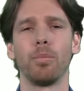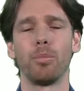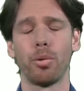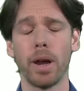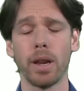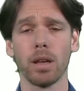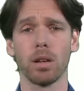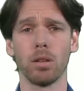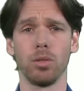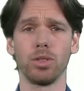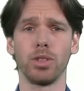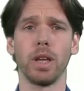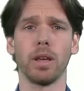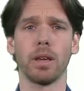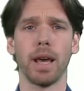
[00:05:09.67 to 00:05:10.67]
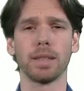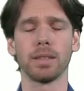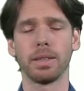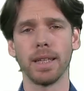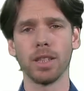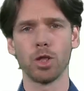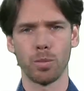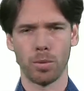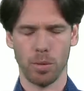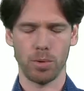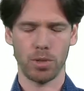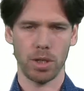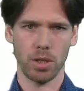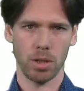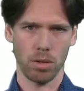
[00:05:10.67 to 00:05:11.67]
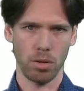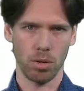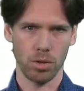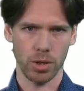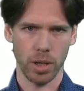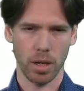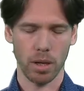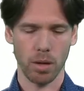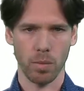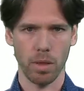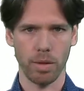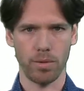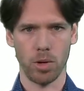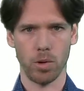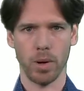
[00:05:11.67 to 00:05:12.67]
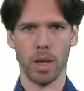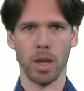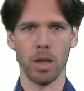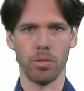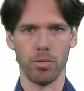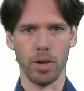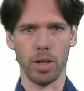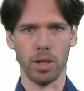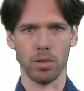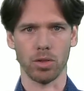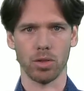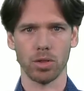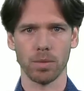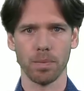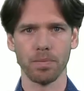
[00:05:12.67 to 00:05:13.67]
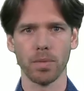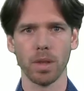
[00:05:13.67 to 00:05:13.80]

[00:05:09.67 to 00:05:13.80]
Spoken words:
Predicate logic extends propositional logic with the following ingredients.